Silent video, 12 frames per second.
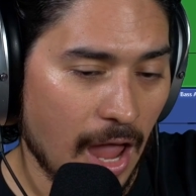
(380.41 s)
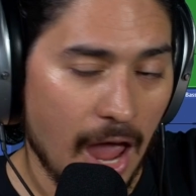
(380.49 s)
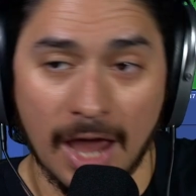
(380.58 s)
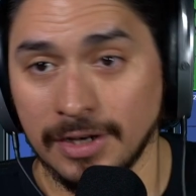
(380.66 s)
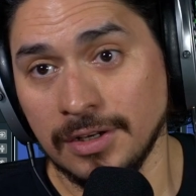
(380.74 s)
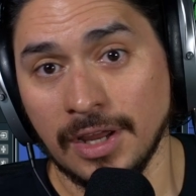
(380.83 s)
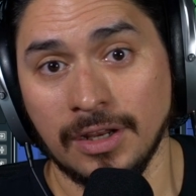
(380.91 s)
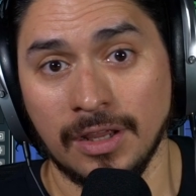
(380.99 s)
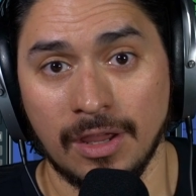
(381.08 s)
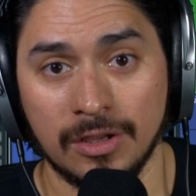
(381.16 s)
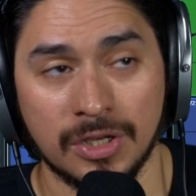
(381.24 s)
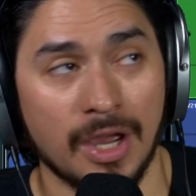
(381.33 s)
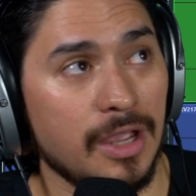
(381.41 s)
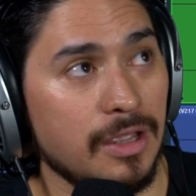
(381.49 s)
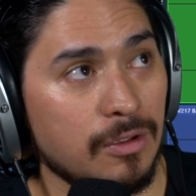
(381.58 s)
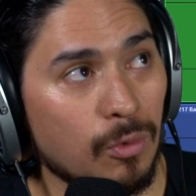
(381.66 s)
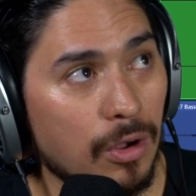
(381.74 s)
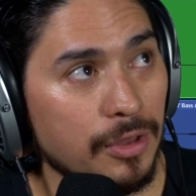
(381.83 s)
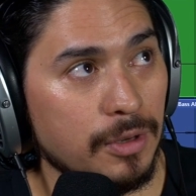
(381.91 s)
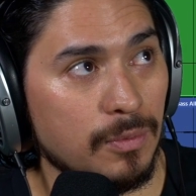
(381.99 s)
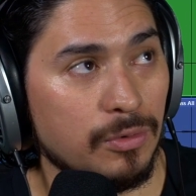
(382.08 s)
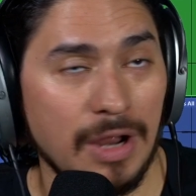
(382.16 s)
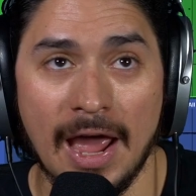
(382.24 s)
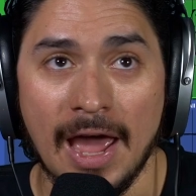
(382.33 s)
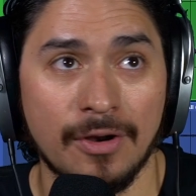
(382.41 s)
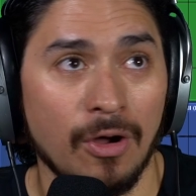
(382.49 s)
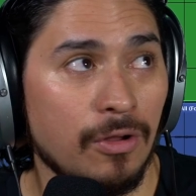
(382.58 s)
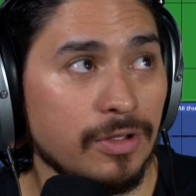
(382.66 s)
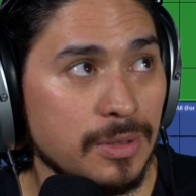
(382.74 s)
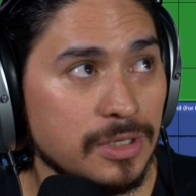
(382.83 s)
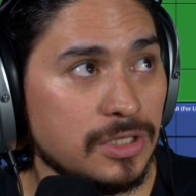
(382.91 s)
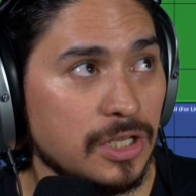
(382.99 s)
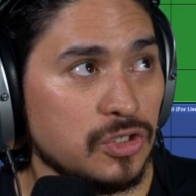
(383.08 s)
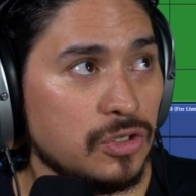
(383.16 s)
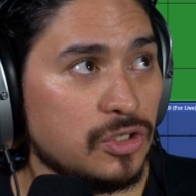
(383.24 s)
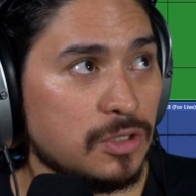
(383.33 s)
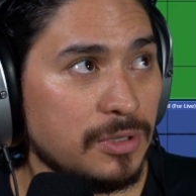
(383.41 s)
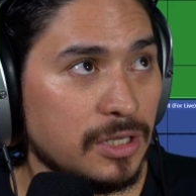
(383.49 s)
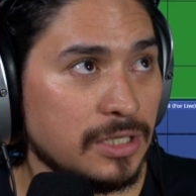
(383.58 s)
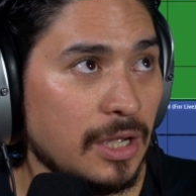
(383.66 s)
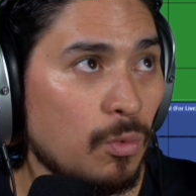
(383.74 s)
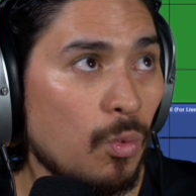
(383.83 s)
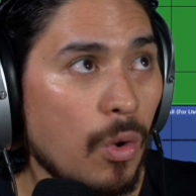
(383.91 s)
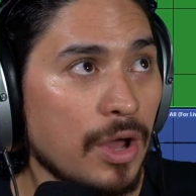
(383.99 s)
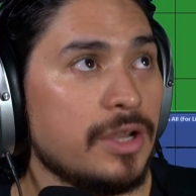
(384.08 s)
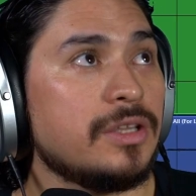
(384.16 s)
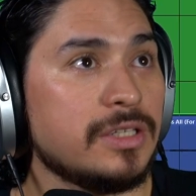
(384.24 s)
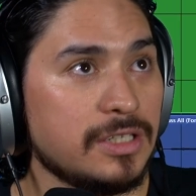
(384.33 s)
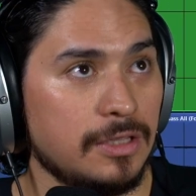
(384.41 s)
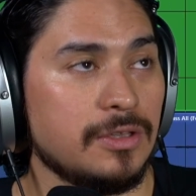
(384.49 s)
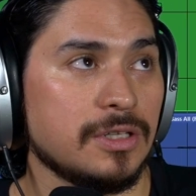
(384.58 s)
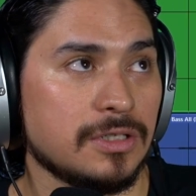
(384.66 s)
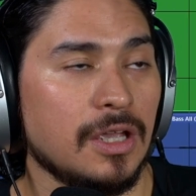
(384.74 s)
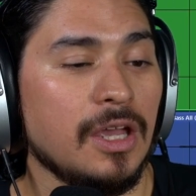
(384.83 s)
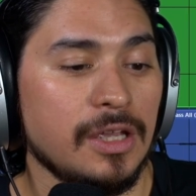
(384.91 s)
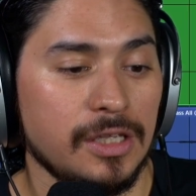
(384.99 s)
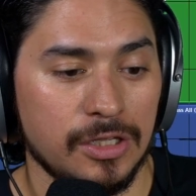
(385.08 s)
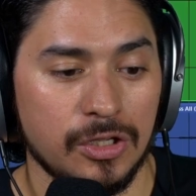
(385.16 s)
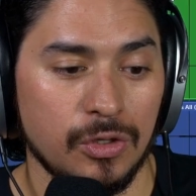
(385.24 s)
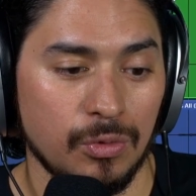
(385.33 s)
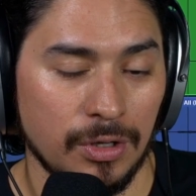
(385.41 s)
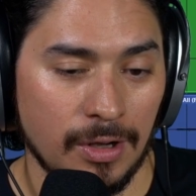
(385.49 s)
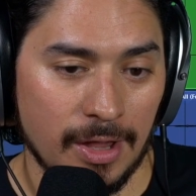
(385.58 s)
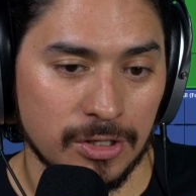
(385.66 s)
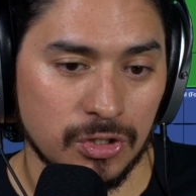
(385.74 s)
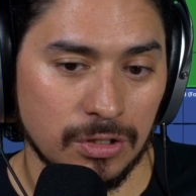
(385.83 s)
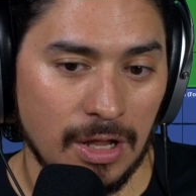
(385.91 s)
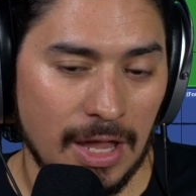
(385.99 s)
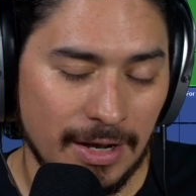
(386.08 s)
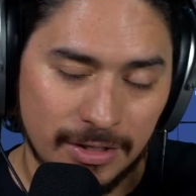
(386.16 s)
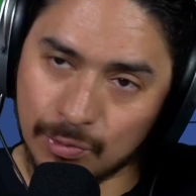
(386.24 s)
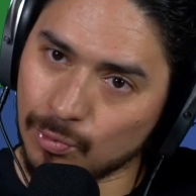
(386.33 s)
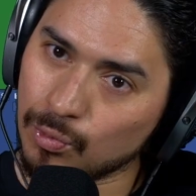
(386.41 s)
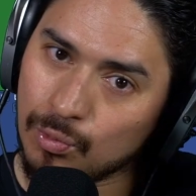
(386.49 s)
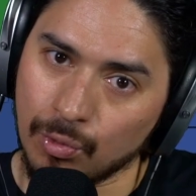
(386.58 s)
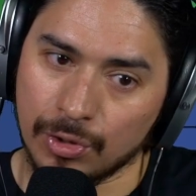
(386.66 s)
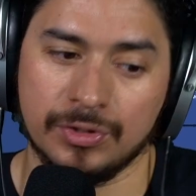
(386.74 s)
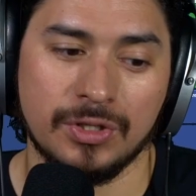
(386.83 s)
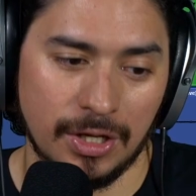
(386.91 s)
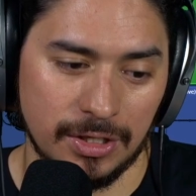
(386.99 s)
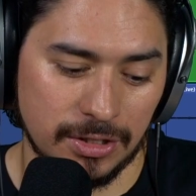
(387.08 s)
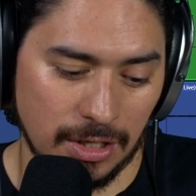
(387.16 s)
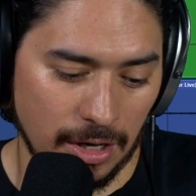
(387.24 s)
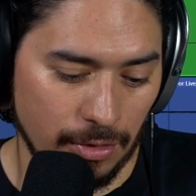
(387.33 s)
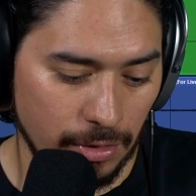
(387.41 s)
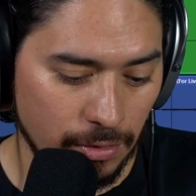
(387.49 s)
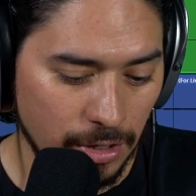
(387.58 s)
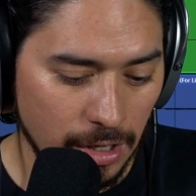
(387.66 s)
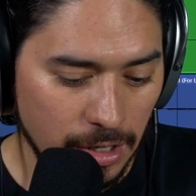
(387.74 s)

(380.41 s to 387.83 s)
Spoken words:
I did not engage high quality mode at all in this session just because I wanted to see this EQ in action at its worst case scenario.